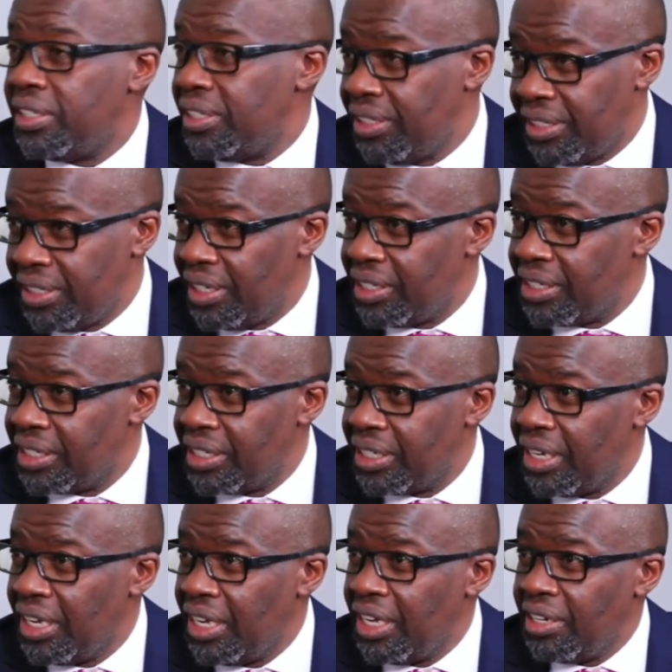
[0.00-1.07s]
teachers.
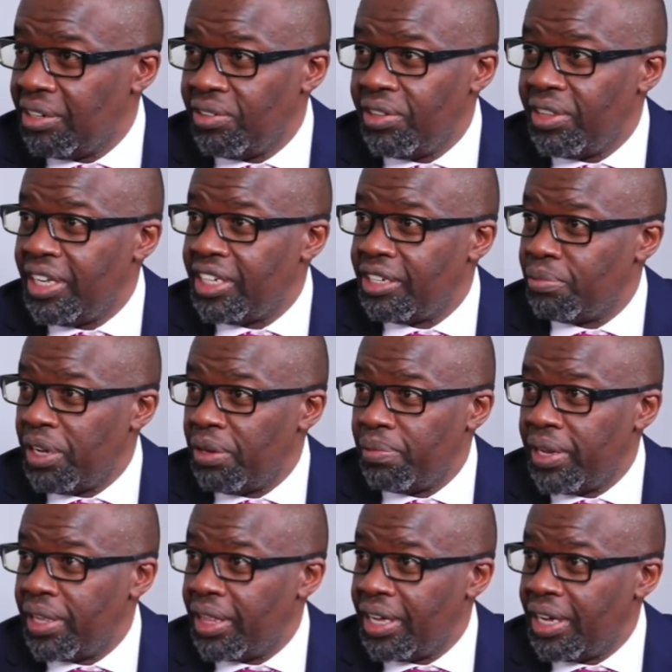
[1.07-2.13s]
Not that my
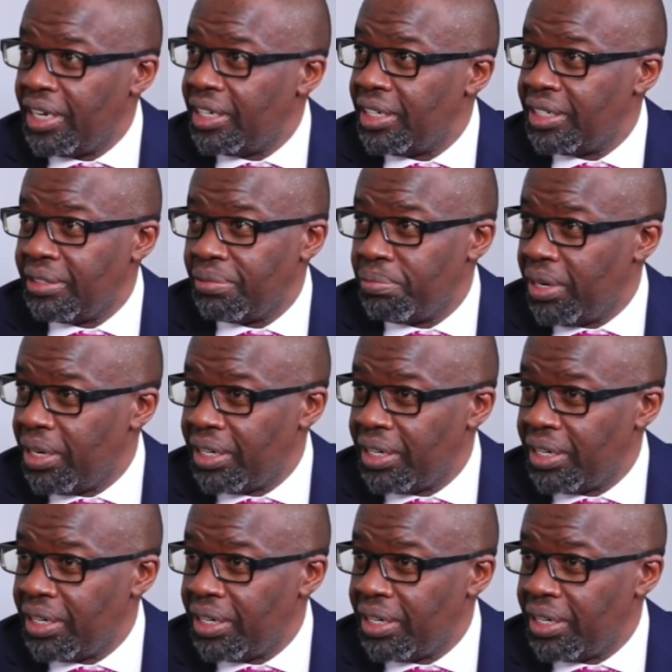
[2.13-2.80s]
mother and